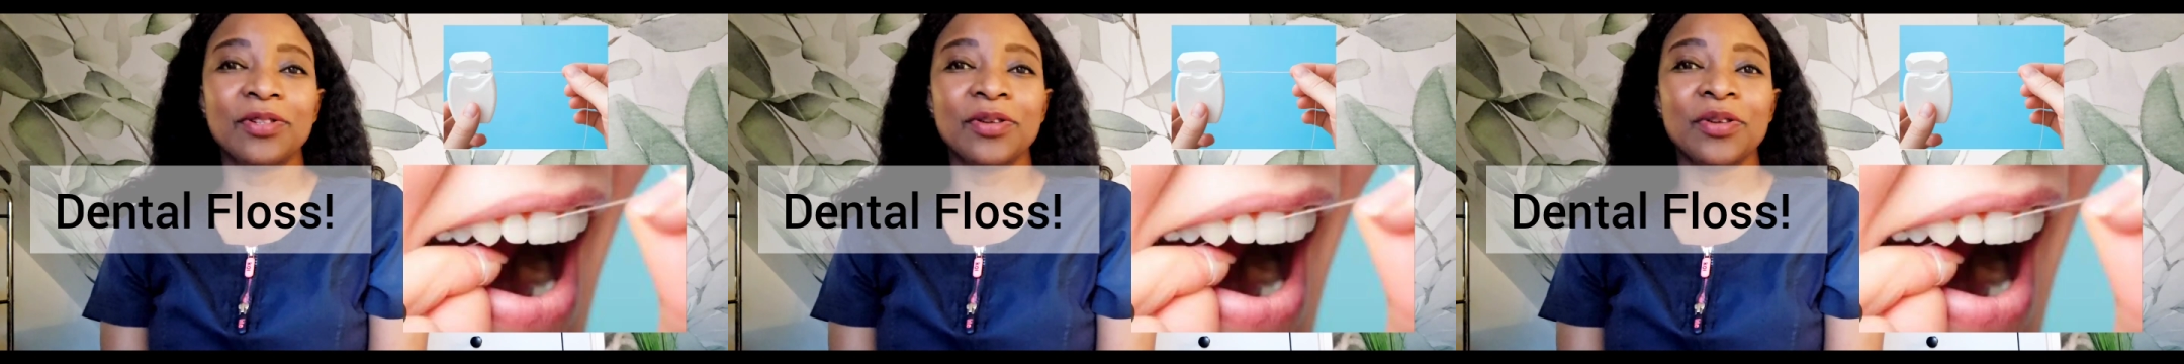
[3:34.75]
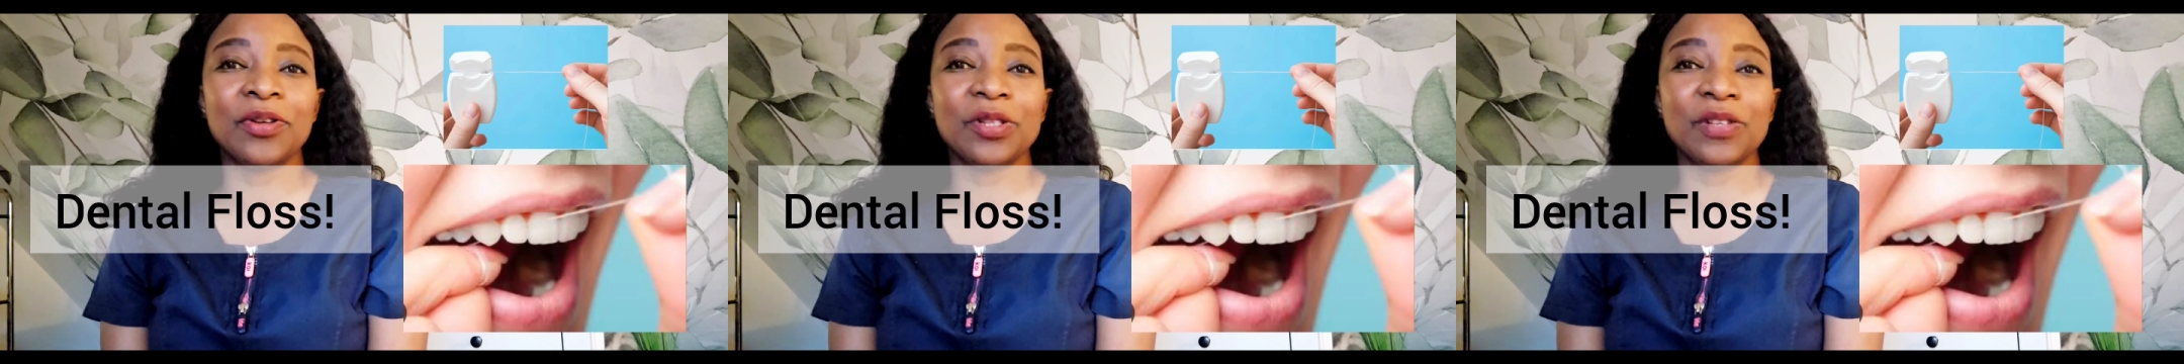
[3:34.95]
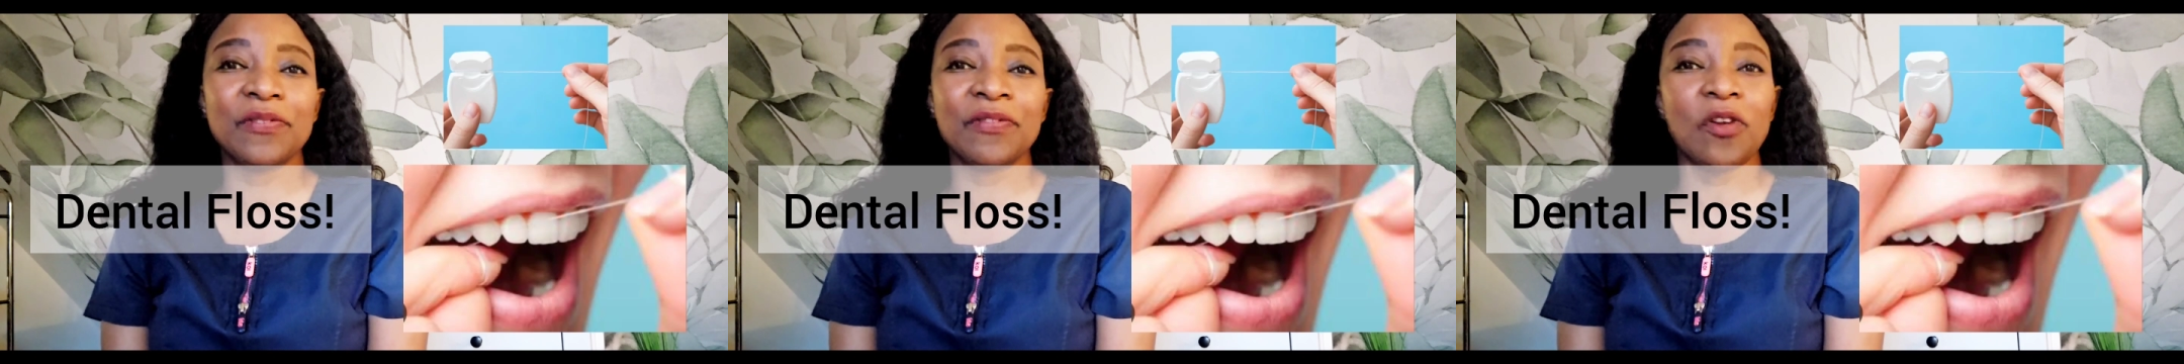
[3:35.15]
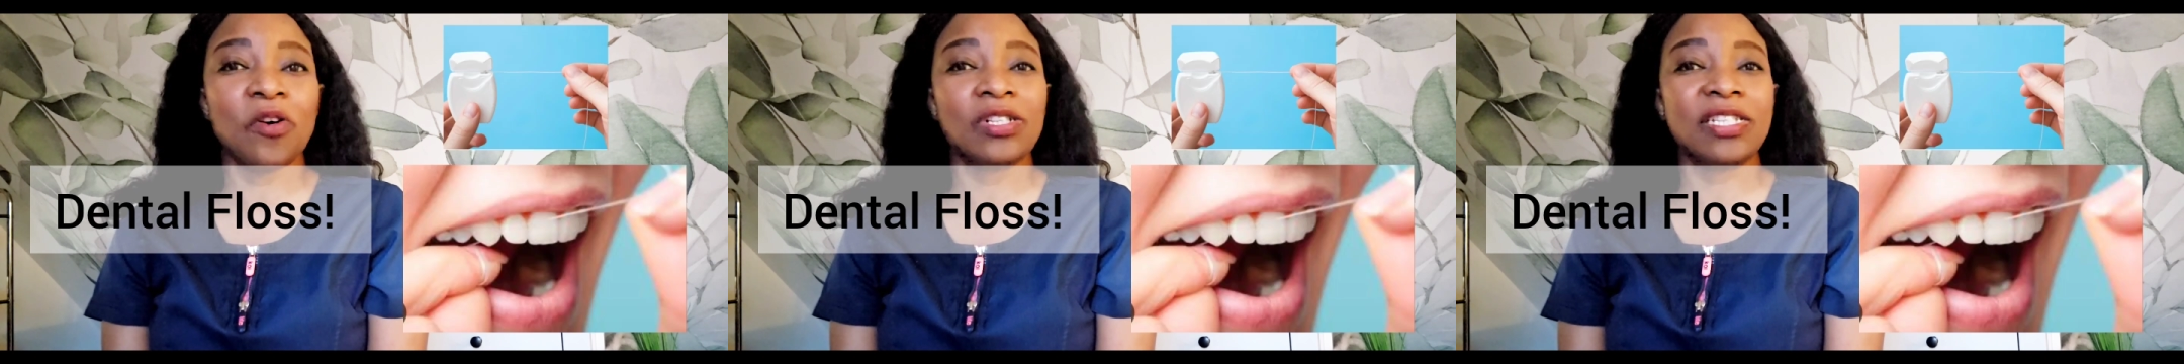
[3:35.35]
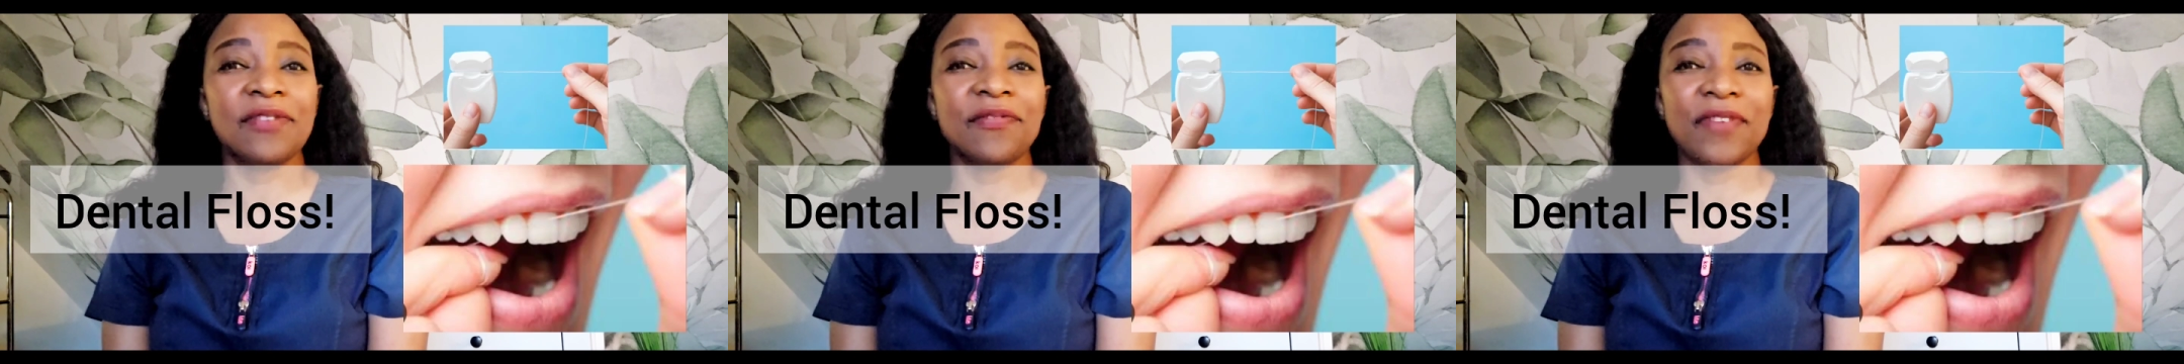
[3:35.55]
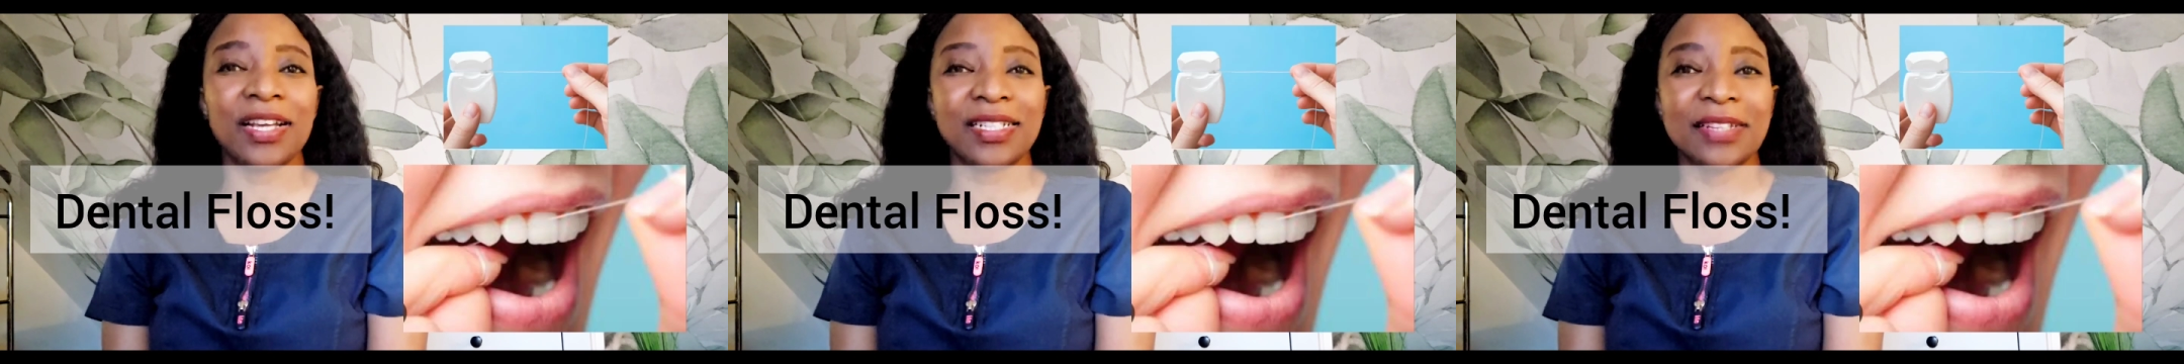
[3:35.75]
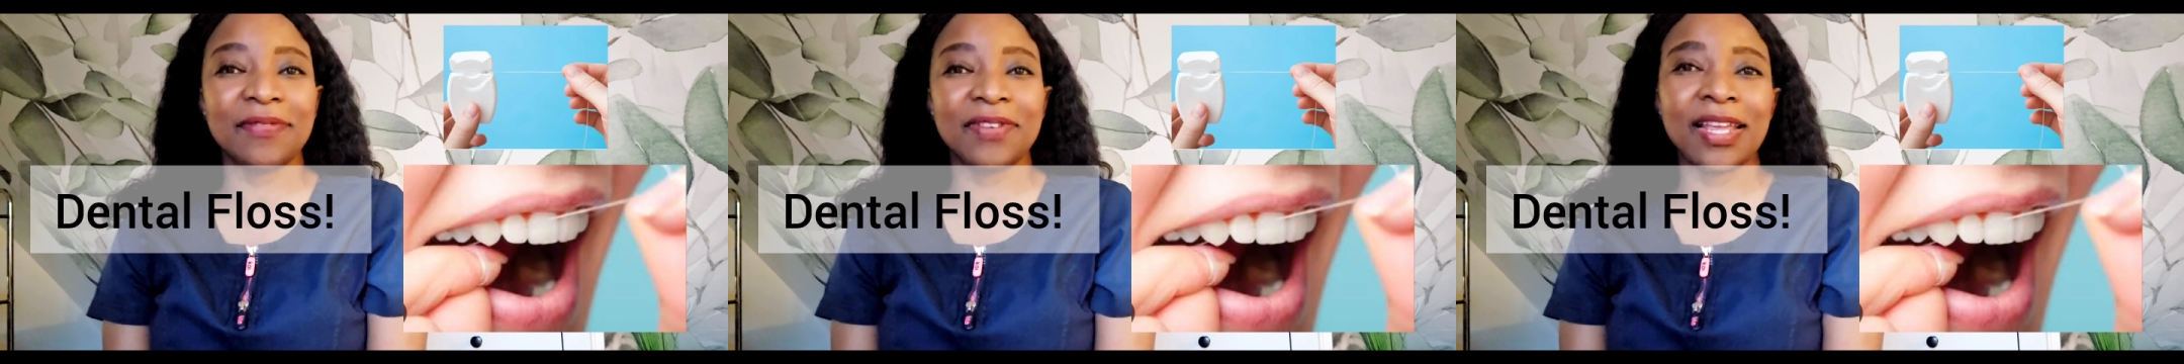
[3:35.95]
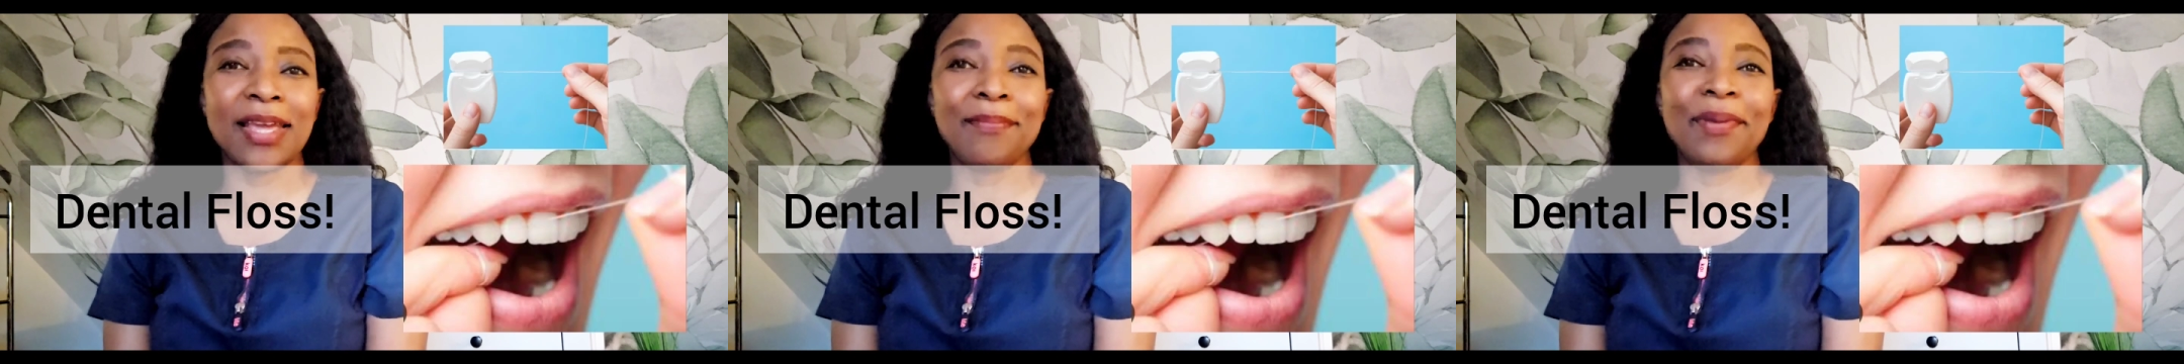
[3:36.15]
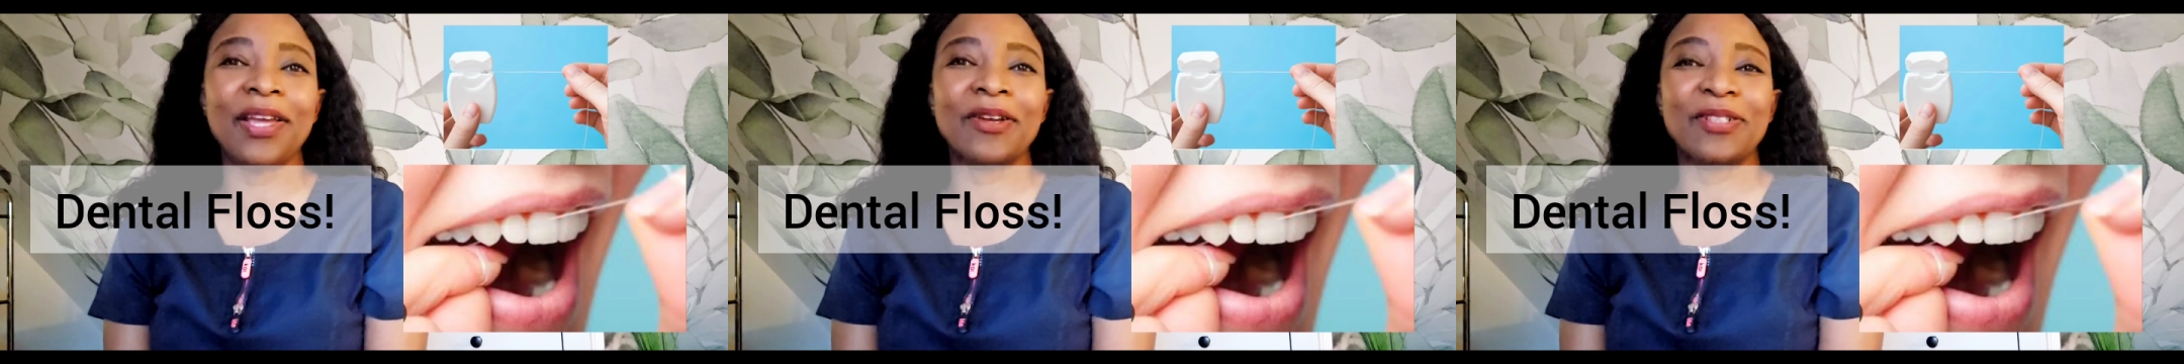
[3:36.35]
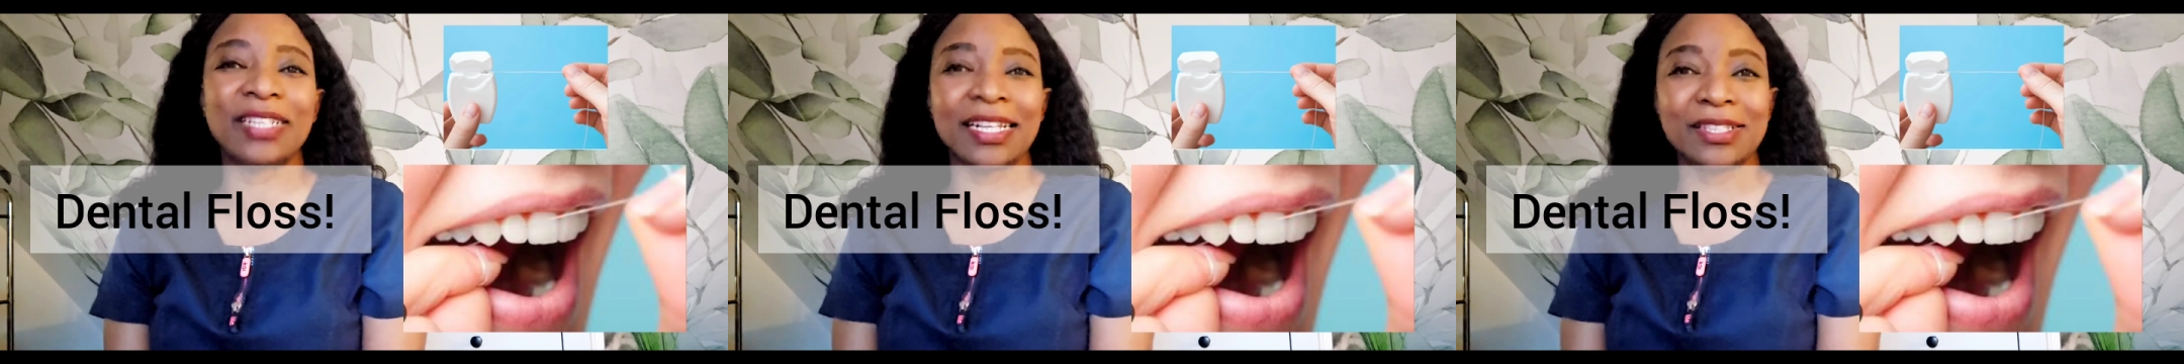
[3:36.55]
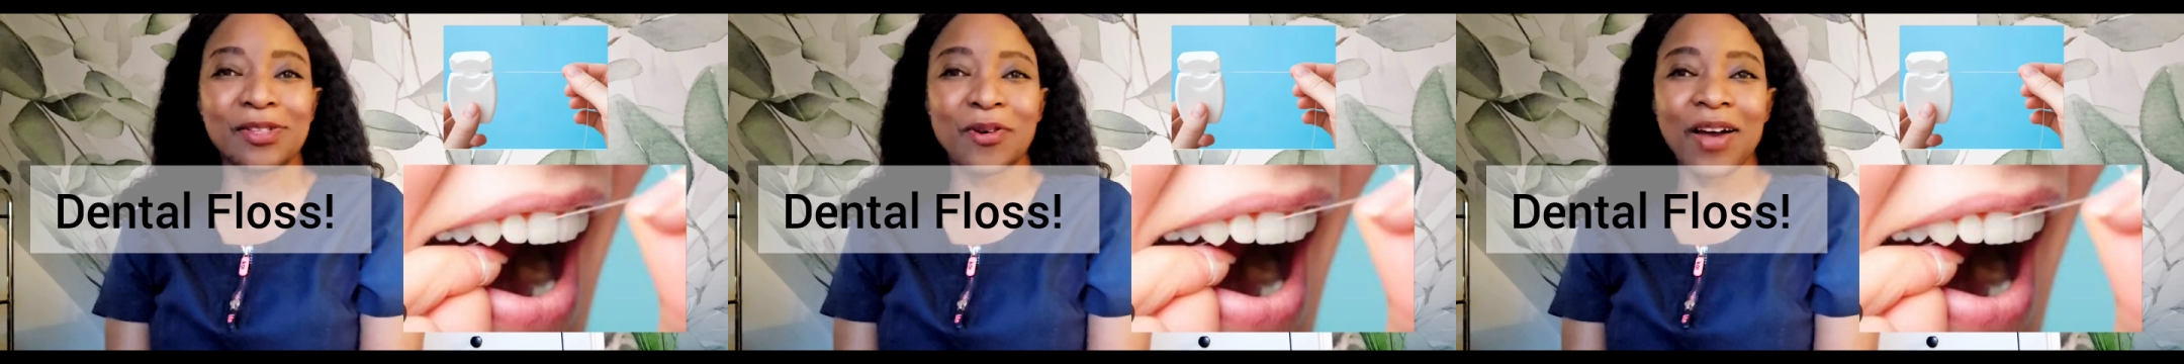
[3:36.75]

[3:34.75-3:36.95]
use floss effectively by your dental